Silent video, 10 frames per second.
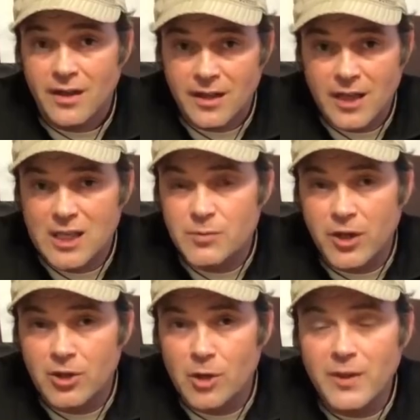and he keeps
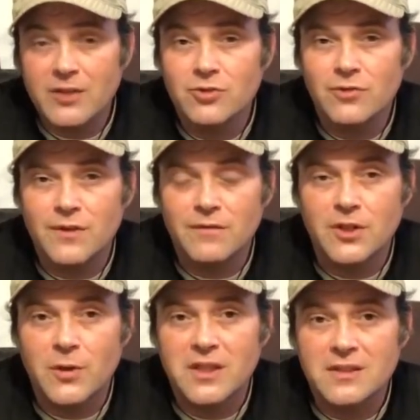bringing home that trophy for
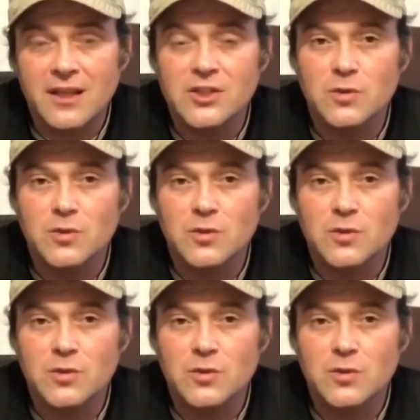USA,